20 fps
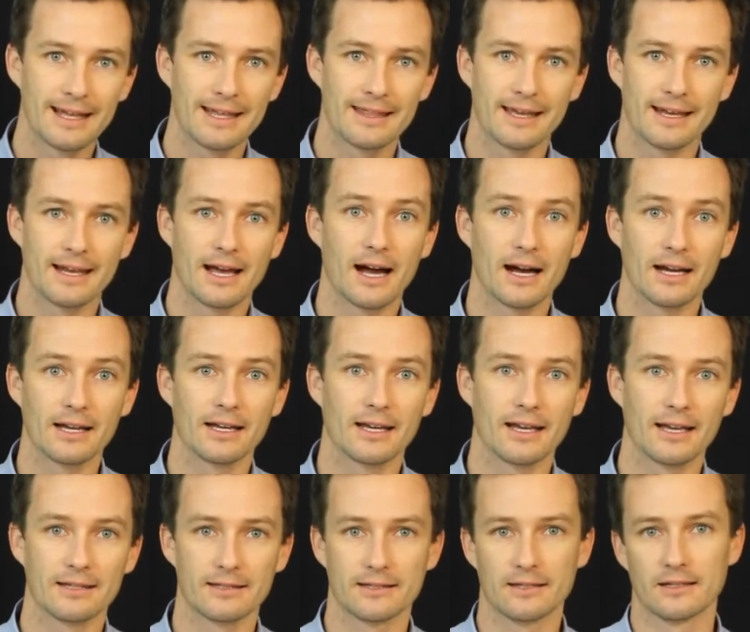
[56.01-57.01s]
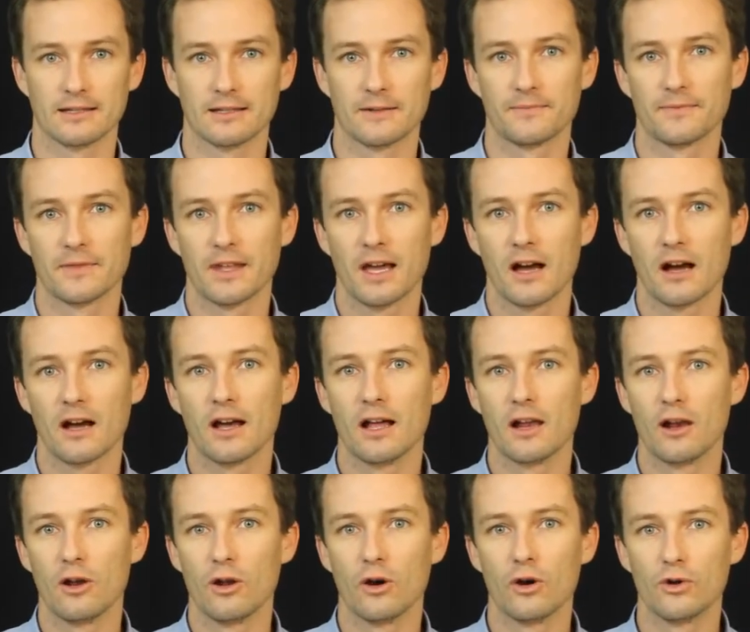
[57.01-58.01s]
that has a
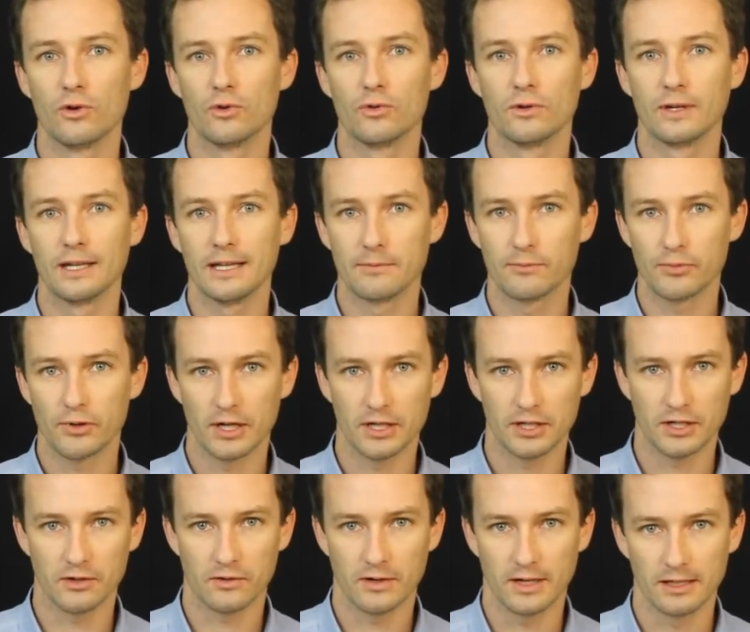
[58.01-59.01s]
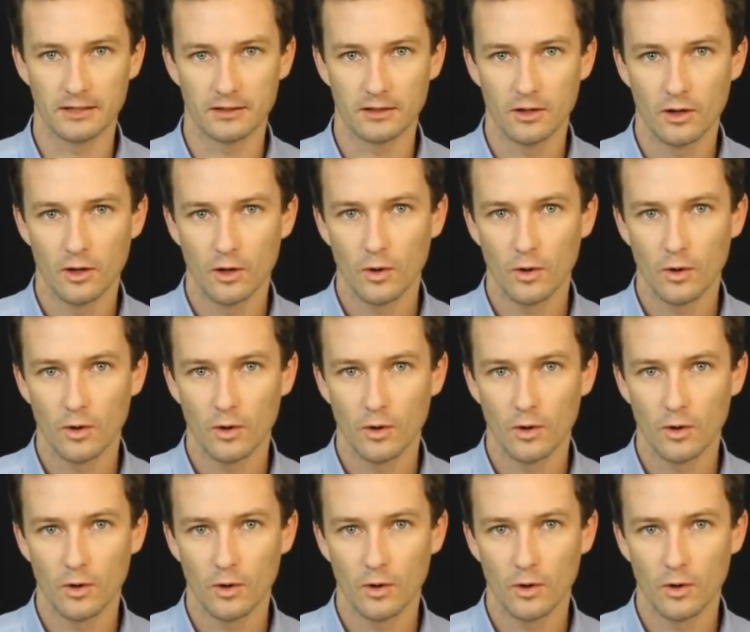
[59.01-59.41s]
low impression rate.